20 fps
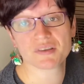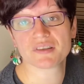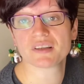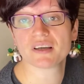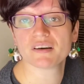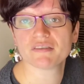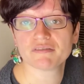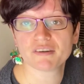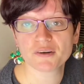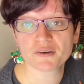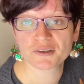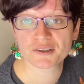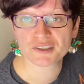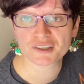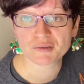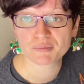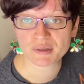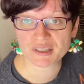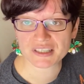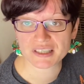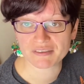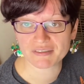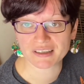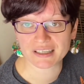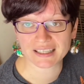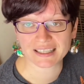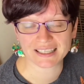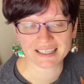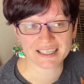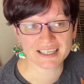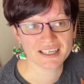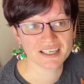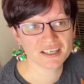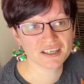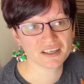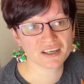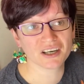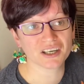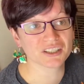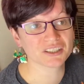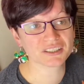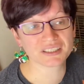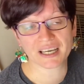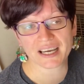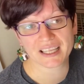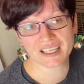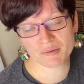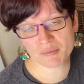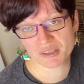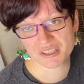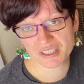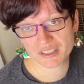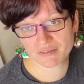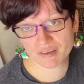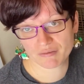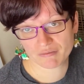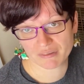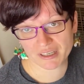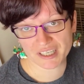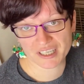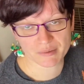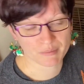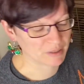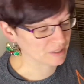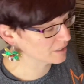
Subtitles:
that are focused specifically on elements of enrichment,